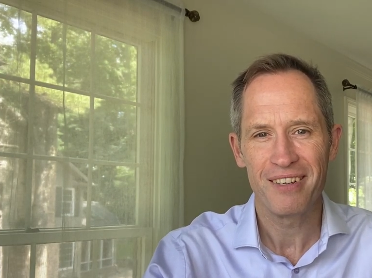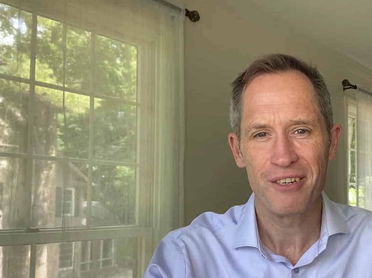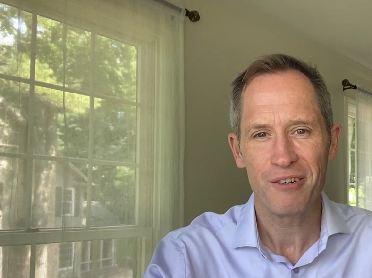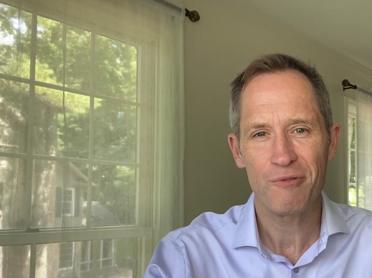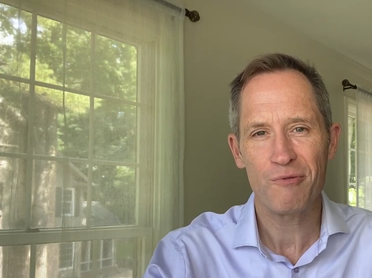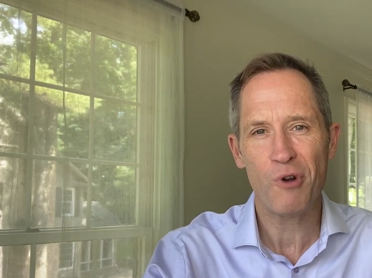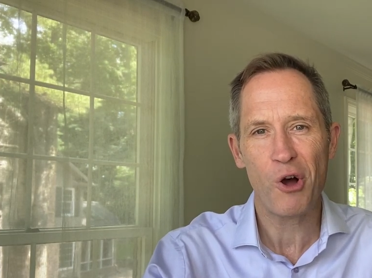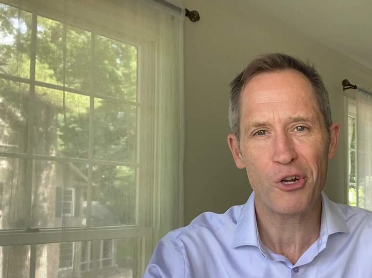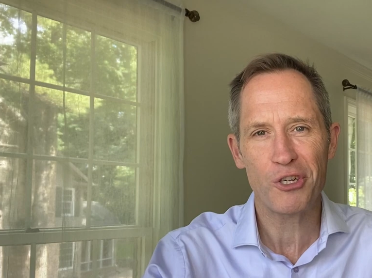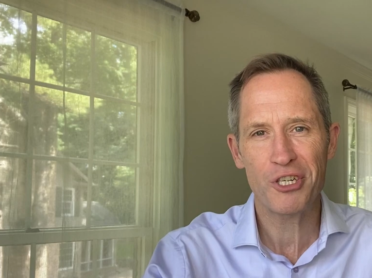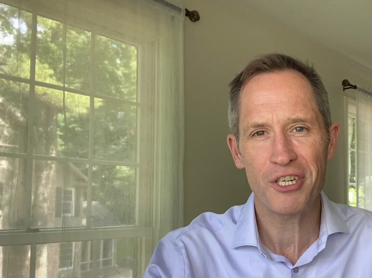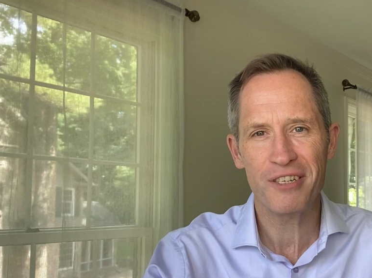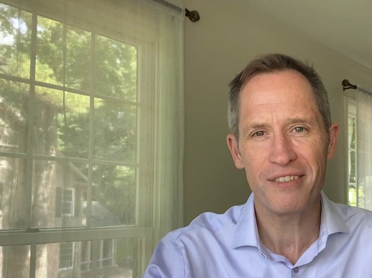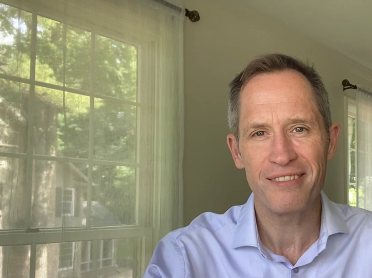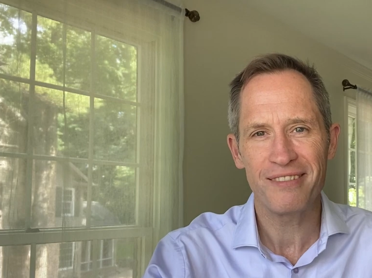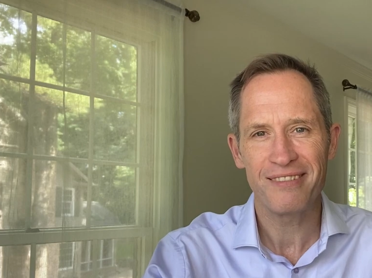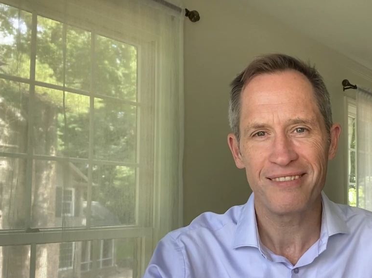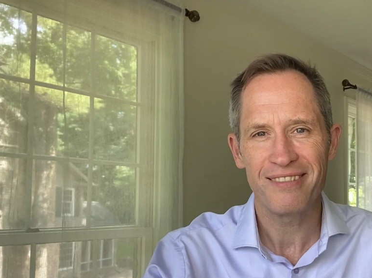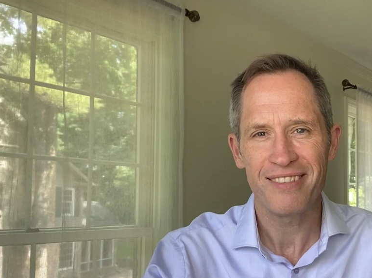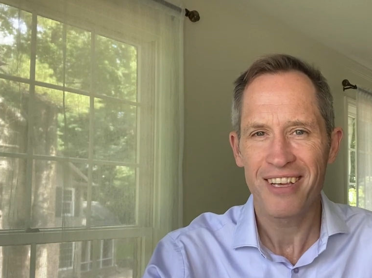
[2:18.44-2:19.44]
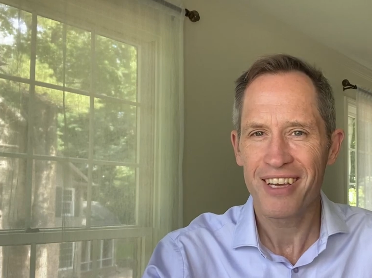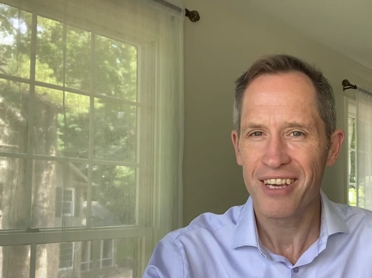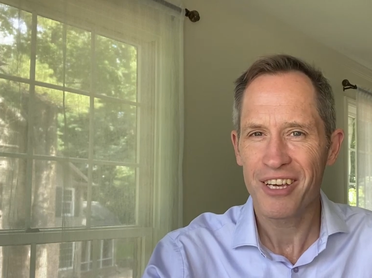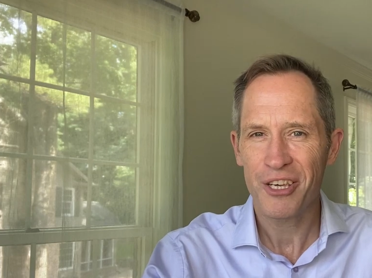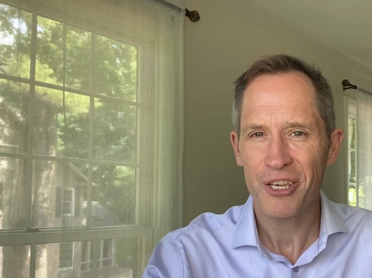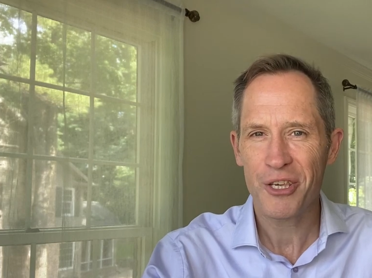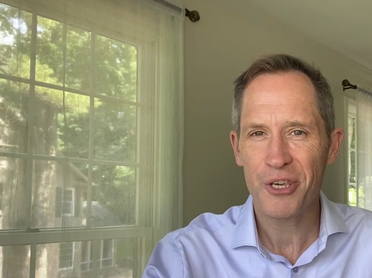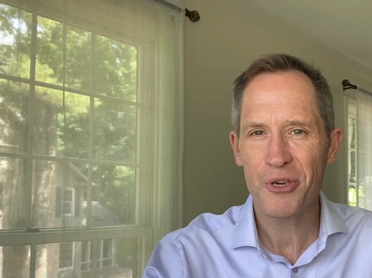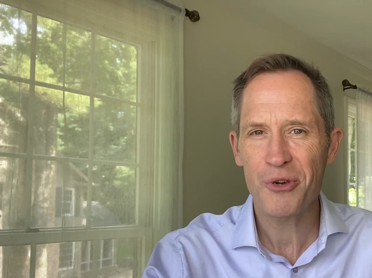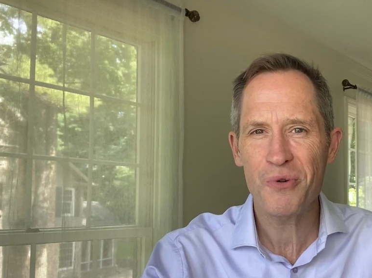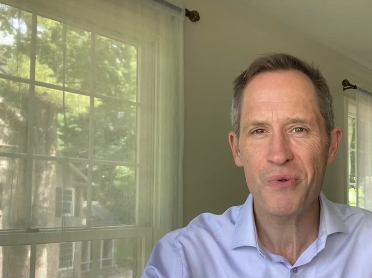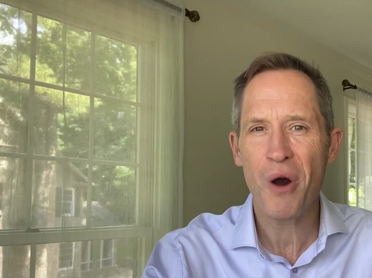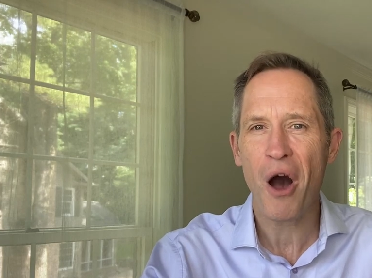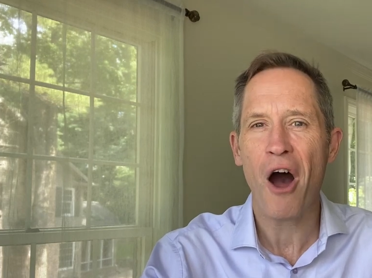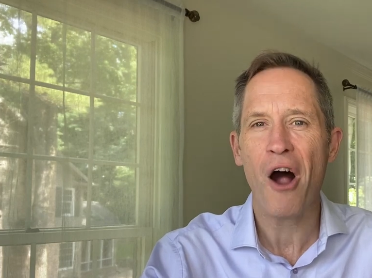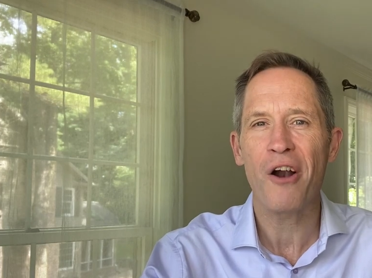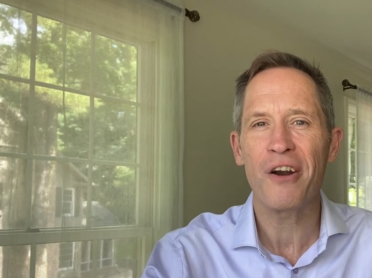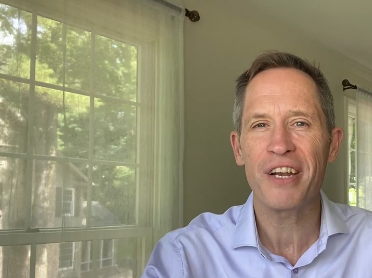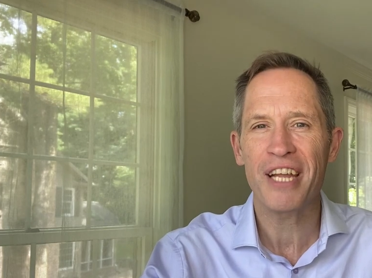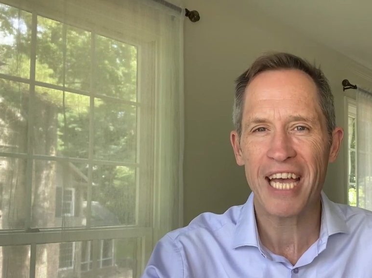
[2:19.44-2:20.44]
Roger, you
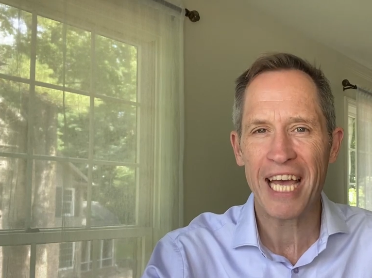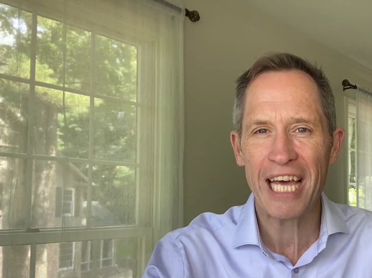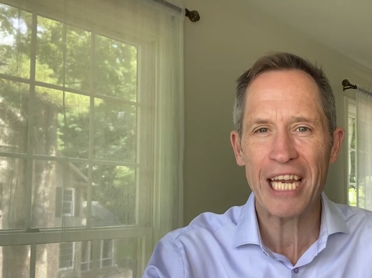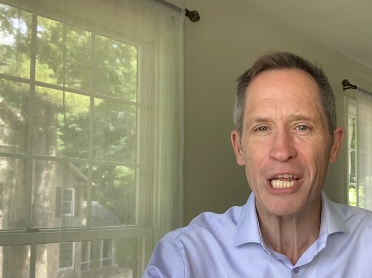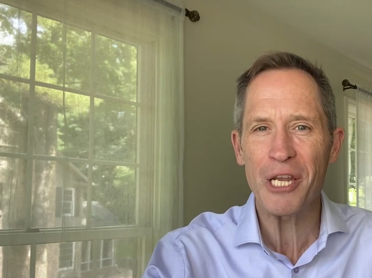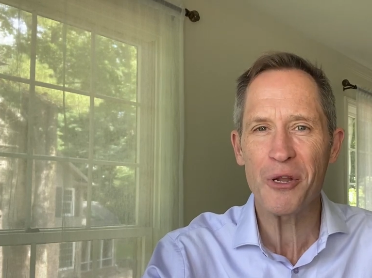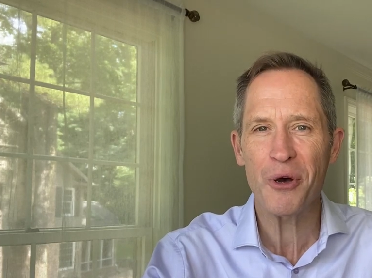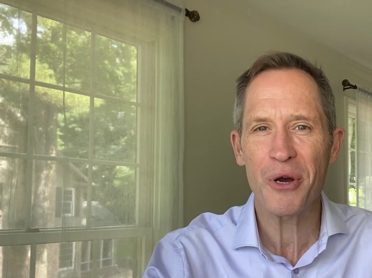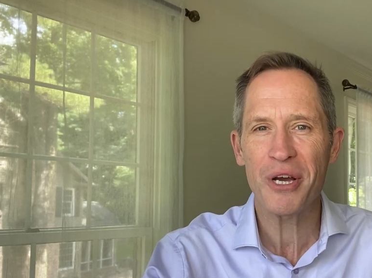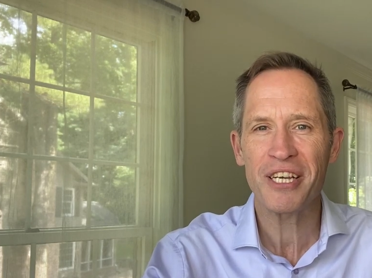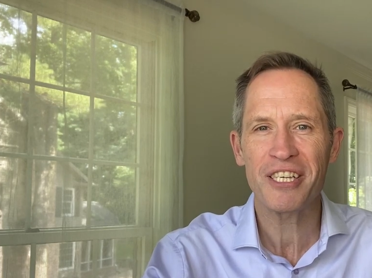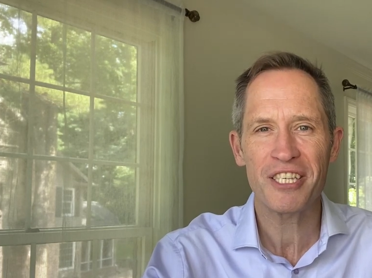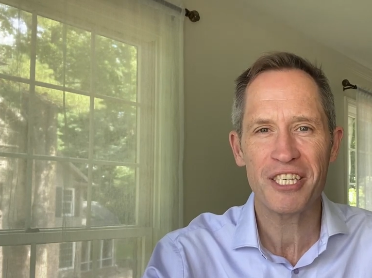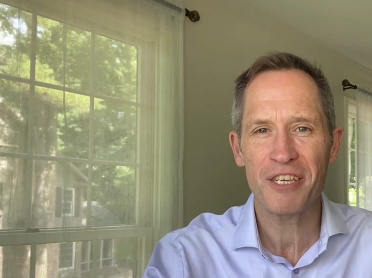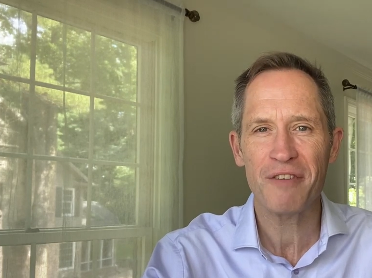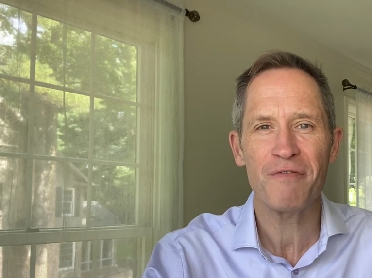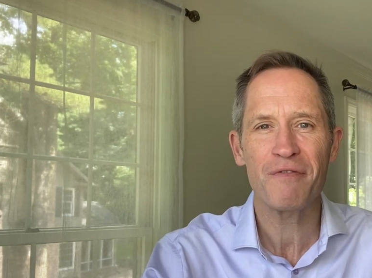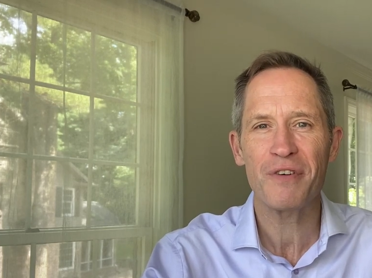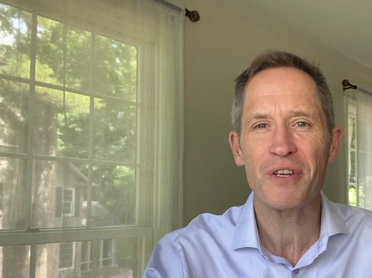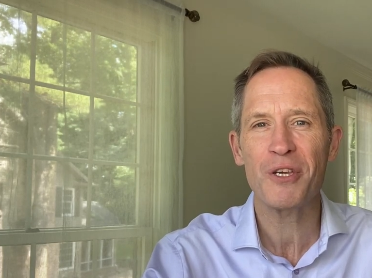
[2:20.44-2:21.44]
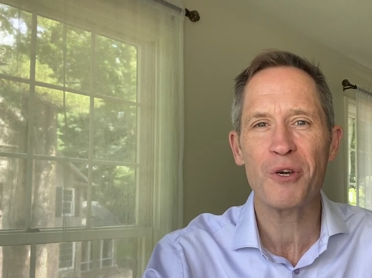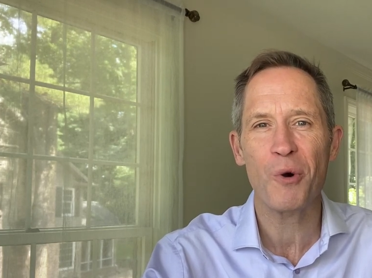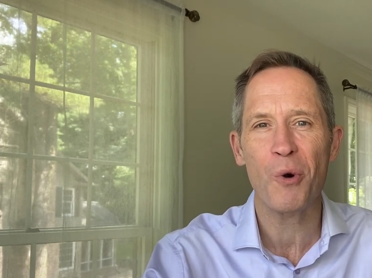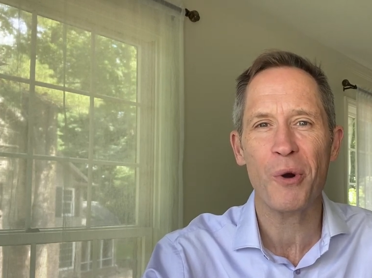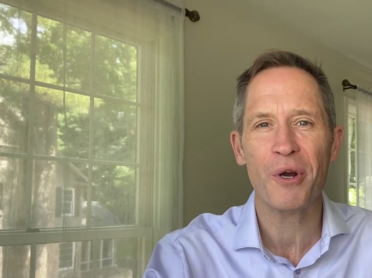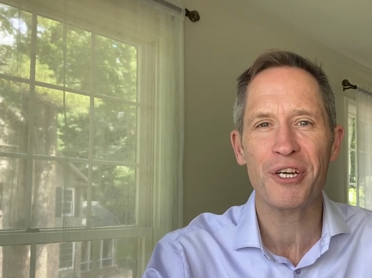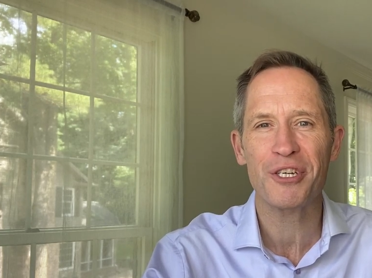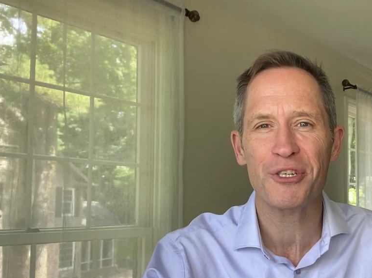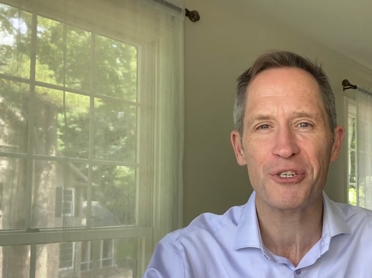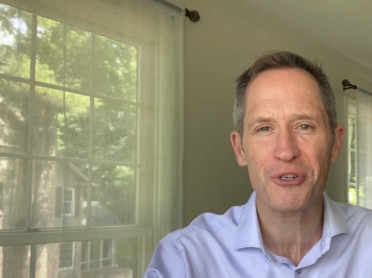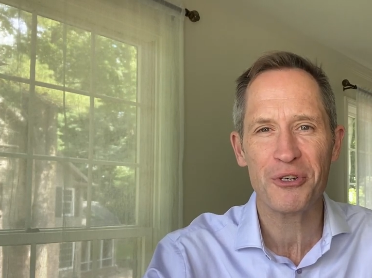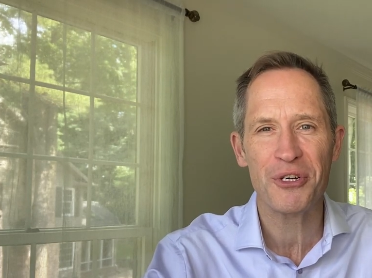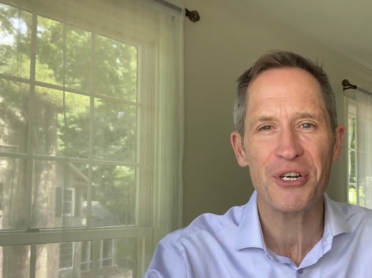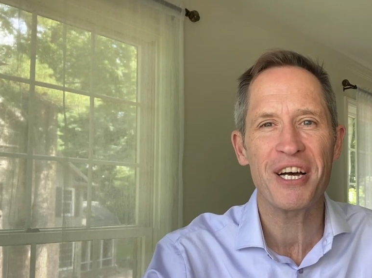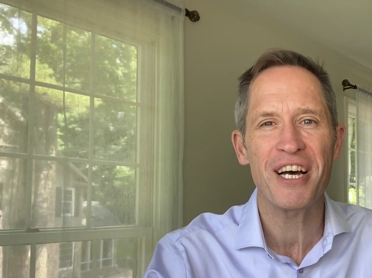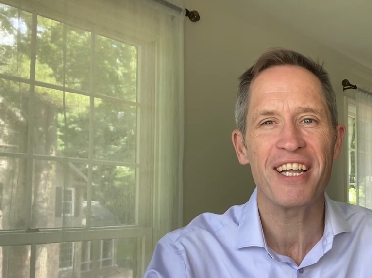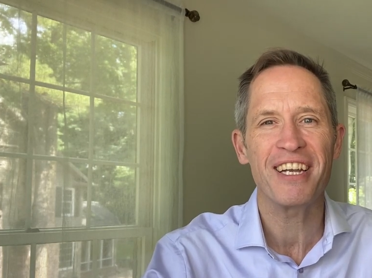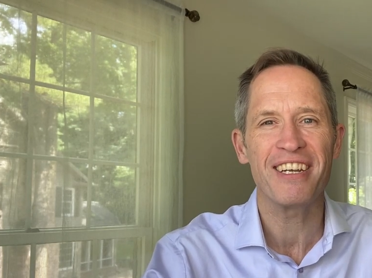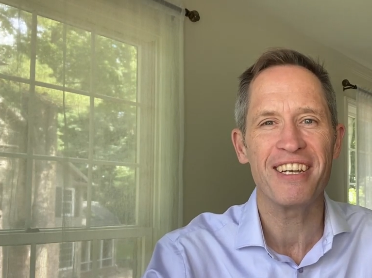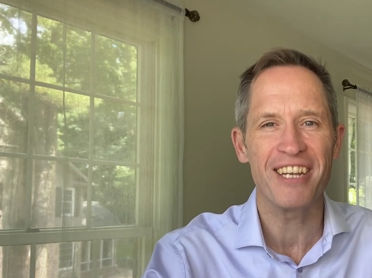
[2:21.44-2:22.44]
are an Illinois Symphony
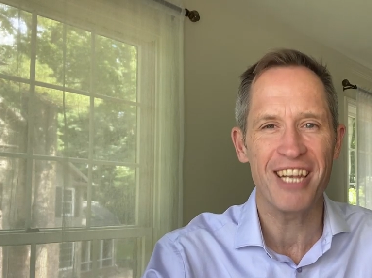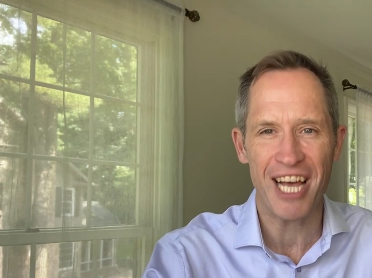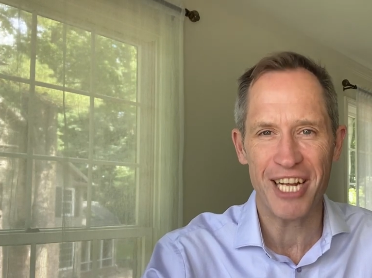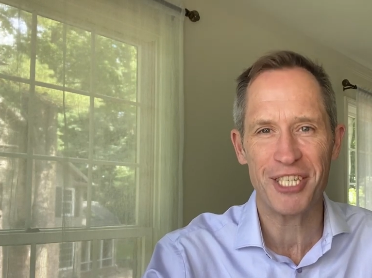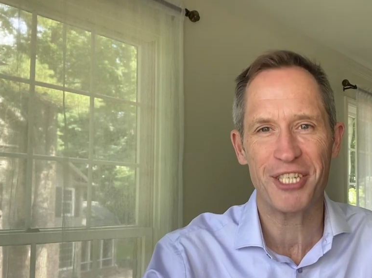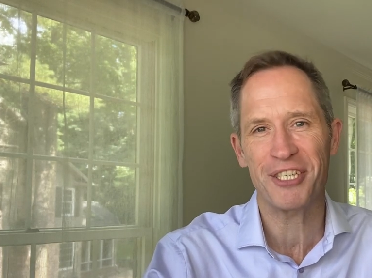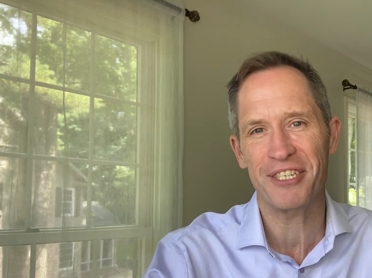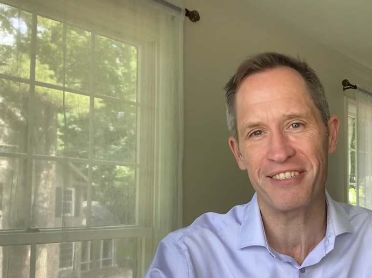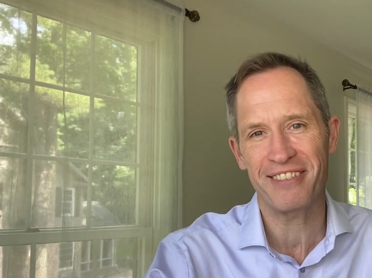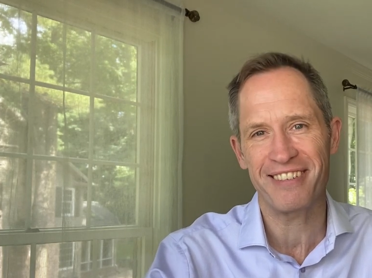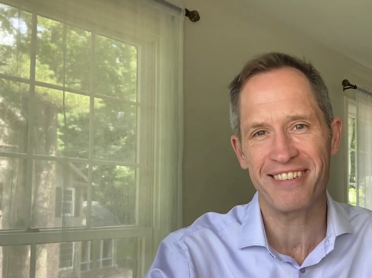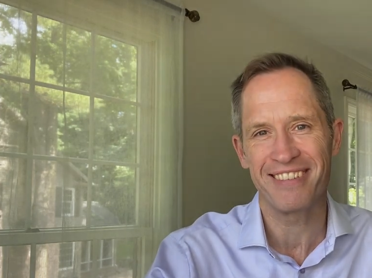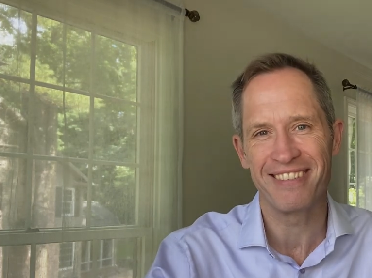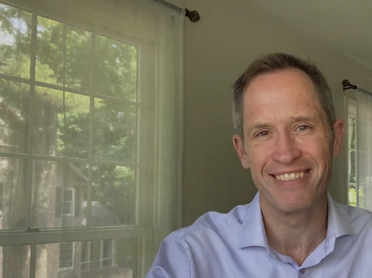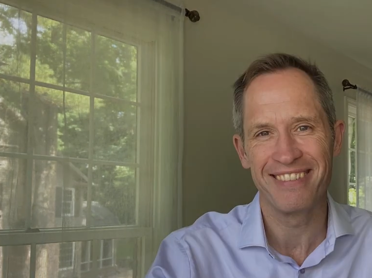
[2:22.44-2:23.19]
Orchestra legend.